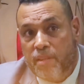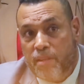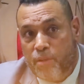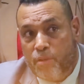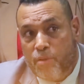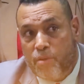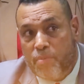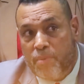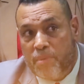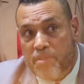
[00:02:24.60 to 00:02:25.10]
the
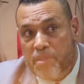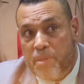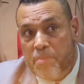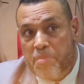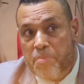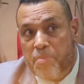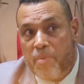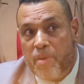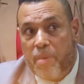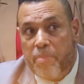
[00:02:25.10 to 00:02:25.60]
Honorable
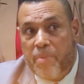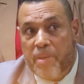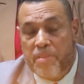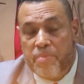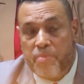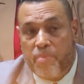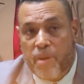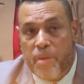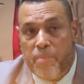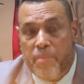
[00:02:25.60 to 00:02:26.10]
James Marape
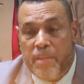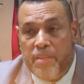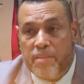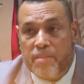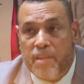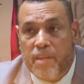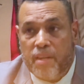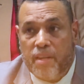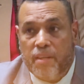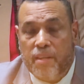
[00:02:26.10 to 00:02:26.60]
as Prime
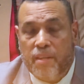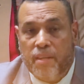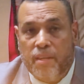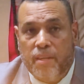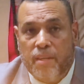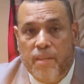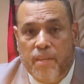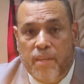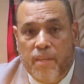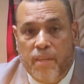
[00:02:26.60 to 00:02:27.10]
Minister.
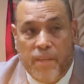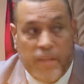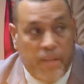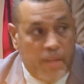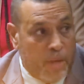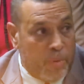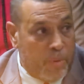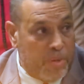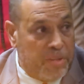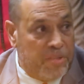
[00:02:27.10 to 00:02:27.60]

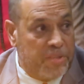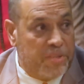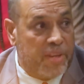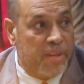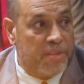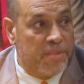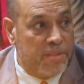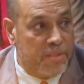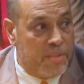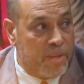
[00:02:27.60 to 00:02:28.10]
In our
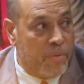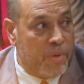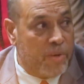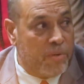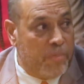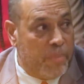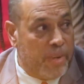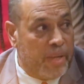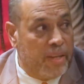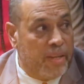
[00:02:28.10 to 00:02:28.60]
discussions, I
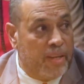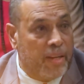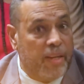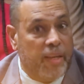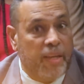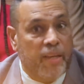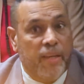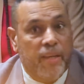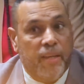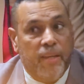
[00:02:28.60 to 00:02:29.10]
want to make it
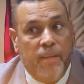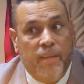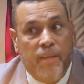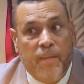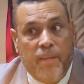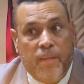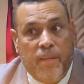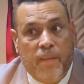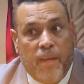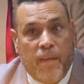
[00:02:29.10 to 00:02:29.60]
clear,
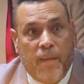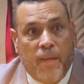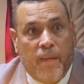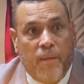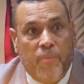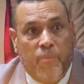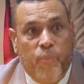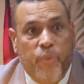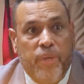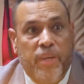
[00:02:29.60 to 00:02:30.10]

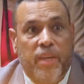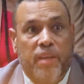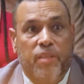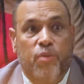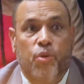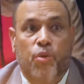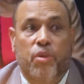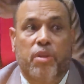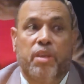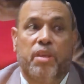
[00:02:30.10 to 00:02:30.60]
we are
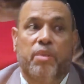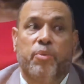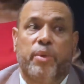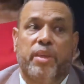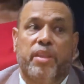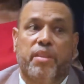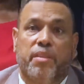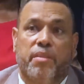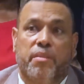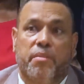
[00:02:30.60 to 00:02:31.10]
talking
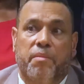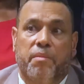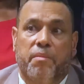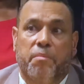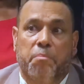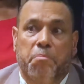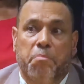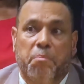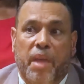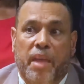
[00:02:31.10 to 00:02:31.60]
with
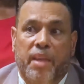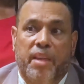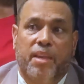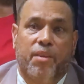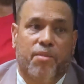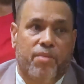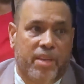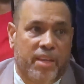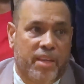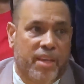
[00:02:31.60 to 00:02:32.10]
many
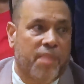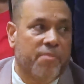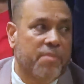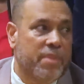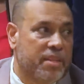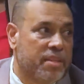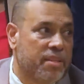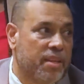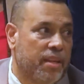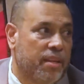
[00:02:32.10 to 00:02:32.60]
on the
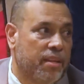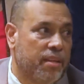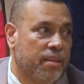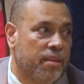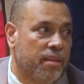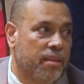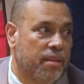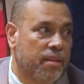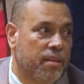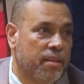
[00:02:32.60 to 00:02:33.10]
government side.
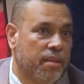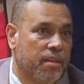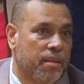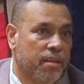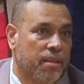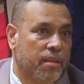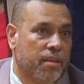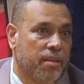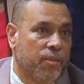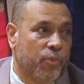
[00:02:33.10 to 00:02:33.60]

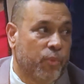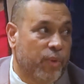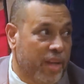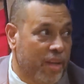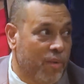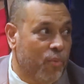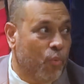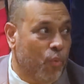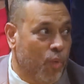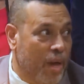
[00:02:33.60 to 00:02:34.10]
We
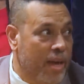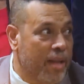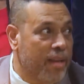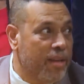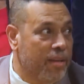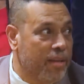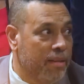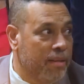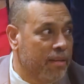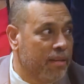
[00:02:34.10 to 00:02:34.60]
are
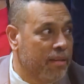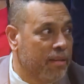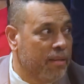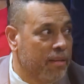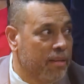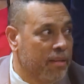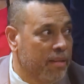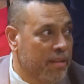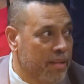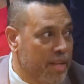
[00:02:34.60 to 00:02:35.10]
one
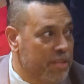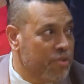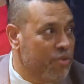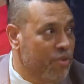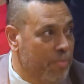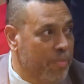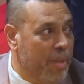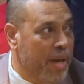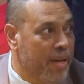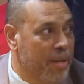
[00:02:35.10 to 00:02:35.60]

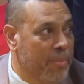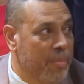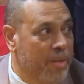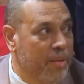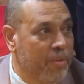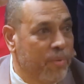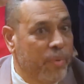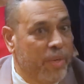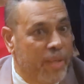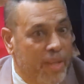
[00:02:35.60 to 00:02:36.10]
national
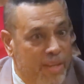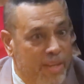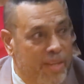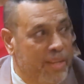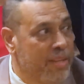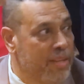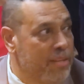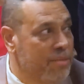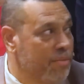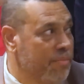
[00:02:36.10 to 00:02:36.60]
parliament. We are
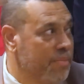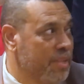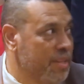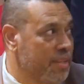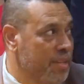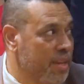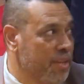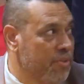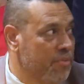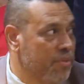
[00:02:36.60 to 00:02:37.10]
leaders of this
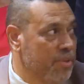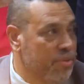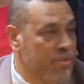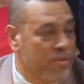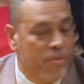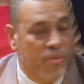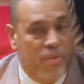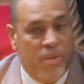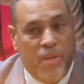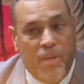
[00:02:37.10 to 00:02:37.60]
country.
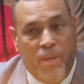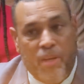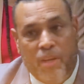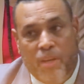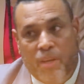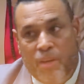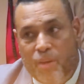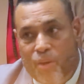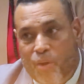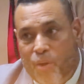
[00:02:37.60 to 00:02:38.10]
So
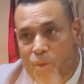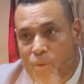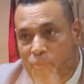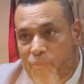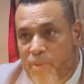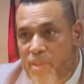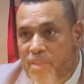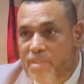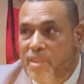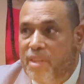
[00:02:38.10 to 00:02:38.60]

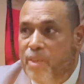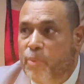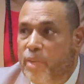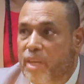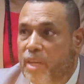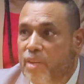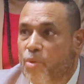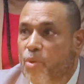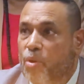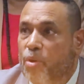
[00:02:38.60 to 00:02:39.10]
obviously
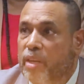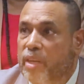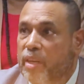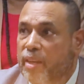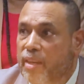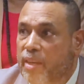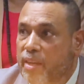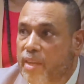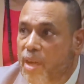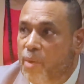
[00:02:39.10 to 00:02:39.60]
we are talking.
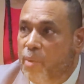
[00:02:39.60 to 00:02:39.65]
And in